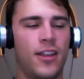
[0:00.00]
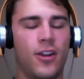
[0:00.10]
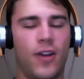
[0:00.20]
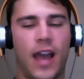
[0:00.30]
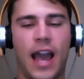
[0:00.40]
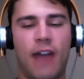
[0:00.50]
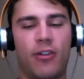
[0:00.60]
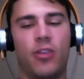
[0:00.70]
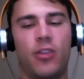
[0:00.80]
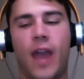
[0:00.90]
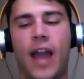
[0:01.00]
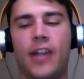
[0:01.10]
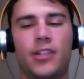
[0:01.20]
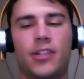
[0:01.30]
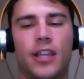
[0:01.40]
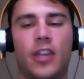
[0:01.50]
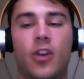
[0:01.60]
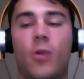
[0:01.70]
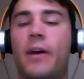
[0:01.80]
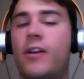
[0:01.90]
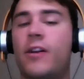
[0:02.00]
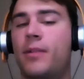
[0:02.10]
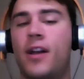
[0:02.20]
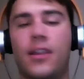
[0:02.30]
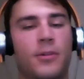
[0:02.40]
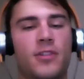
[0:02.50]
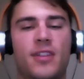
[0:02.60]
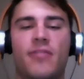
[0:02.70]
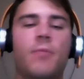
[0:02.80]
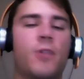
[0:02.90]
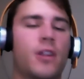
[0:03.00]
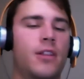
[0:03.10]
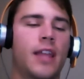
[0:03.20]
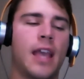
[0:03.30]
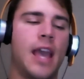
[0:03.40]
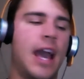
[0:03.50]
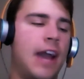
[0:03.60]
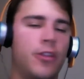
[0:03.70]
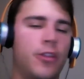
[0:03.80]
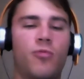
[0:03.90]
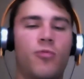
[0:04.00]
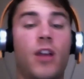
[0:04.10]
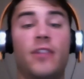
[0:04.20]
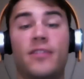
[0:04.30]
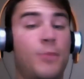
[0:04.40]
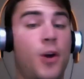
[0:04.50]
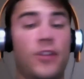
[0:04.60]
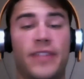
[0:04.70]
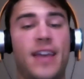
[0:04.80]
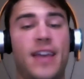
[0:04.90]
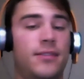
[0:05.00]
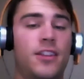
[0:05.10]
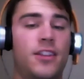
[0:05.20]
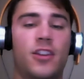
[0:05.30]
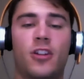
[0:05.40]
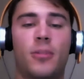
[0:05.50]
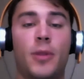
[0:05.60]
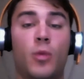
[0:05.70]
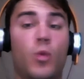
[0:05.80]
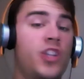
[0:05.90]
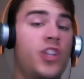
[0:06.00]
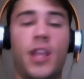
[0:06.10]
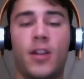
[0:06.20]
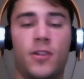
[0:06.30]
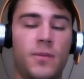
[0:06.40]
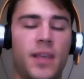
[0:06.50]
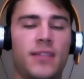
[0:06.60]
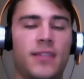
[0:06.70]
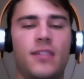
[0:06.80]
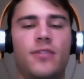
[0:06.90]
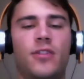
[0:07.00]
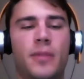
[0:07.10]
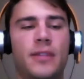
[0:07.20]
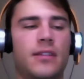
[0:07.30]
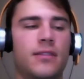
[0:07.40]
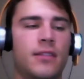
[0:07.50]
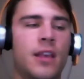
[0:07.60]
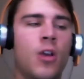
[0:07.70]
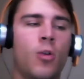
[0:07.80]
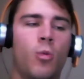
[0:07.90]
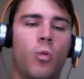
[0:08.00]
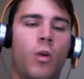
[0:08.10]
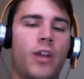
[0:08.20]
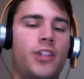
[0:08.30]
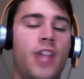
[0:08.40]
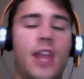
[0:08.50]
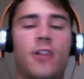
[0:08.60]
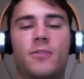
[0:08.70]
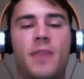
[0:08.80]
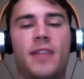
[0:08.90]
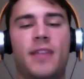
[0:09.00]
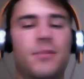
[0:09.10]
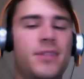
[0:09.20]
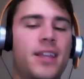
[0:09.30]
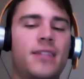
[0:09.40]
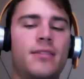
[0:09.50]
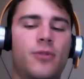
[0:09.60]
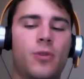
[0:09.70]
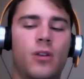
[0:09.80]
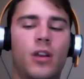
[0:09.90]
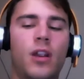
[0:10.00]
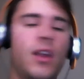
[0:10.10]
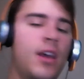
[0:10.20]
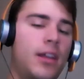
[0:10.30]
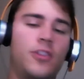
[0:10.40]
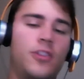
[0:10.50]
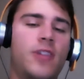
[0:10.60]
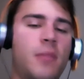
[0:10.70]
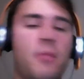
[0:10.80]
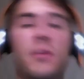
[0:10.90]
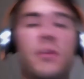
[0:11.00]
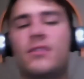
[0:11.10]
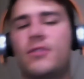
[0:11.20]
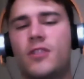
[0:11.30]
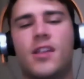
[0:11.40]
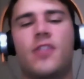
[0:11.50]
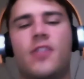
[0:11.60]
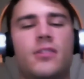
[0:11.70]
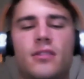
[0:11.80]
how do you actually go about applying the Bullseye framework? Like, how do you run small tests to determine what channels make sense for your business? What channels make some sense for a certain type of business versus others?